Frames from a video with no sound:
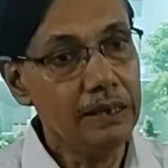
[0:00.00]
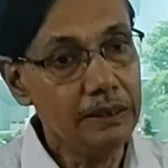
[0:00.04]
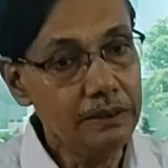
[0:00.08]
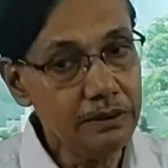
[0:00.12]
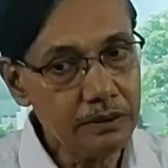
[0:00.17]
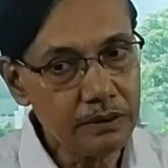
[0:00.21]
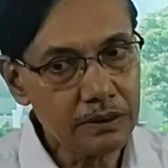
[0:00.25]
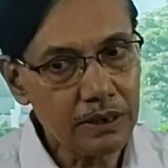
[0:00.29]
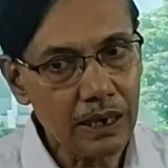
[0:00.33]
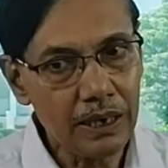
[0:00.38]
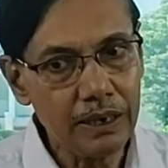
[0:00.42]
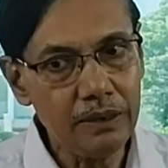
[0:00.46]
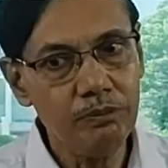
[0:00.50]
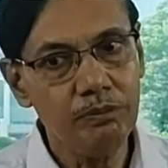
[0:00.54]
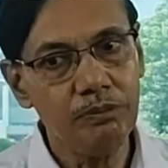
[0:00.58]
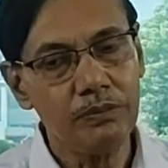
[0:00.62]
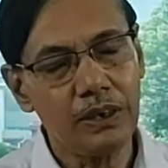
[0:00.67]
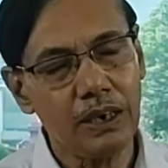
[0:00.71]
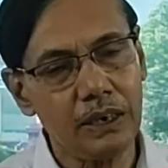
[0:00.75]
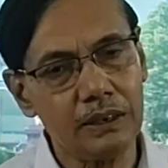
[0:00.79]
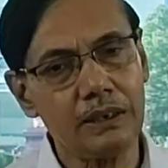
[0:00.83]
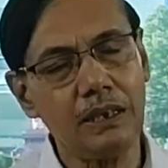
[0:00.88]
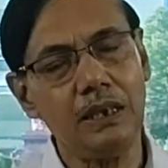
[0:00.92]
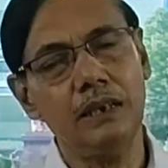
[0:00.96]

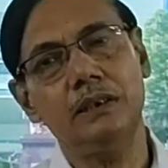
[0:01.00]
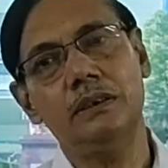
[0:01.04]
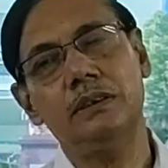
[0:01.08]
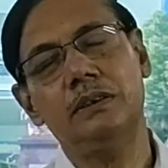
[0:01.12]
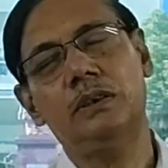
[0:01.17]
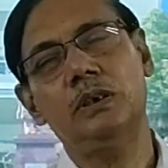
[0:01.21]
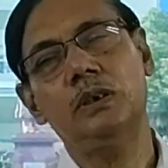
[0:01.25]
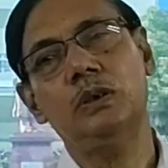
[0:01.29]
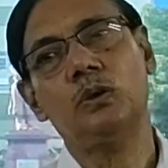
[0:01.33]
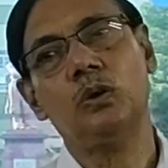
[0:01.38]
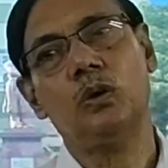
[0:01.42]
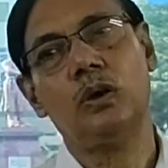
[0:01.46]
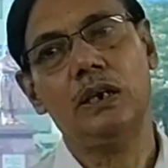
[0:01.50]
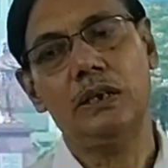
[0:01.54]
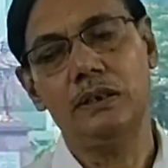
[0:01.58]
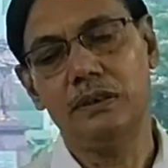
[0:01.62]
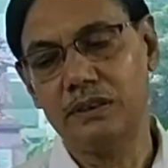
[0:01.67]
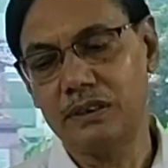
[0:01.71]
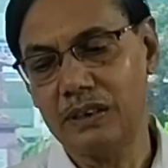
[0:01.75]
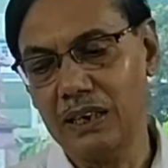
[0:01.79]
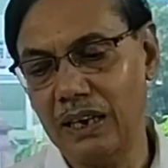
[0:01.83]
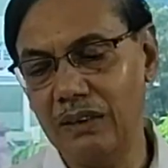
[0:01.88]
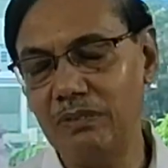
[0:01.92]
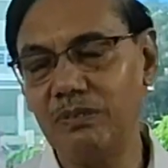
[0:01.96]
enzyme catalysis or
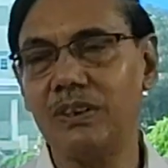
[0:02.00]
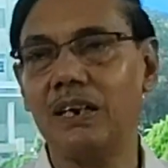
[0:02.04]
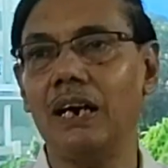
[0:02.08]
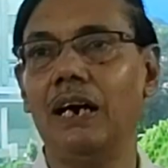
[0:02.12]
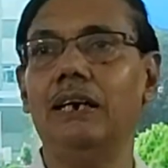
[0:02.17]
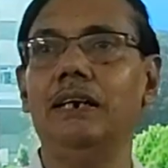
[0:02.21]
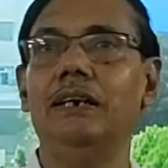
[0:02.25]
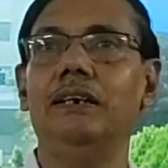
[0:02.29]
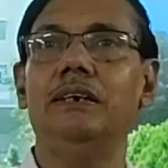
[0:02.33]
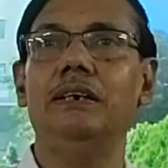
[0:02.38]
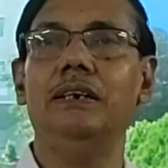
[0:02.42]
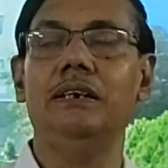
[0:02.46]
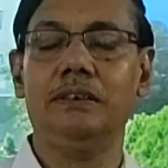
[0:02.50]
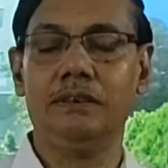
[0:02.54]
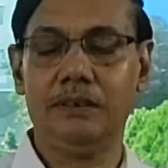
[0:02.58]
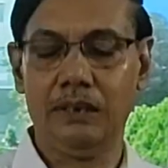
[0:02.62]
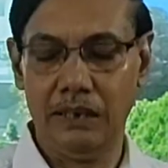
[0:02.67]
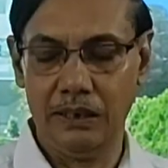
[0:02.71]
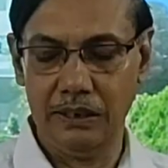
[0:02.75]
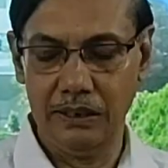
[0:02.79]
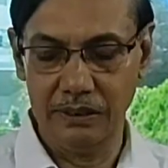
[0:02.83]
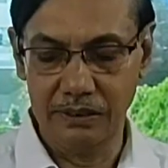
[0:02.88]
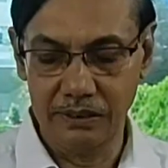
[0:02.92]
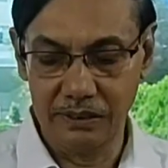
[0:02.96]
enzyme
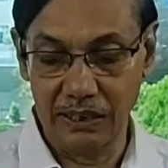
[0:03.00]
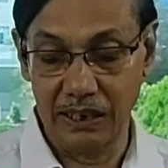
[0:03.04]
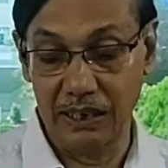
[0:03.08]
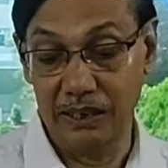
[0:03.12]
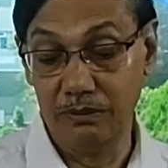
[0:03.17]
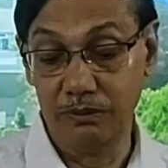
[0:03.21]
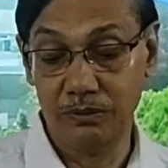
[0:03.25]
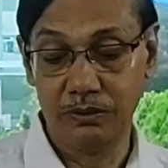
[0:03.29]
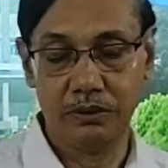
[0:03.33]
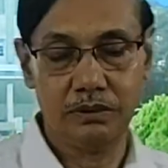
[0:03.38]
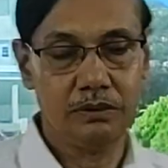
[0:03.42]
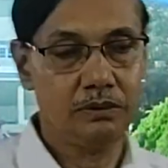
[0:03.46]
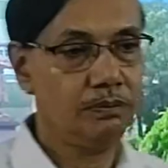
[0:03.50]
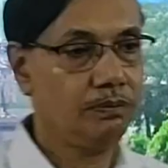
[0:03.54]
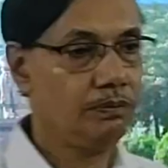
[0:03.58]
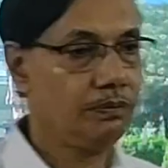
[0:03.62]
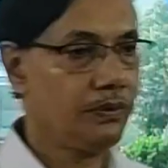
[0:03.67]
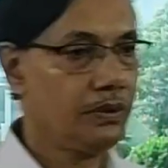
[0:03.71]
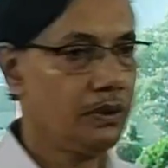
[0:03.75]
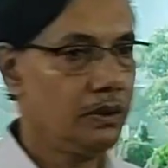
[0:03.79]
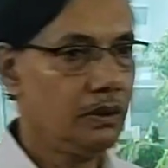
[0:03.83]
kinetics and enzymes.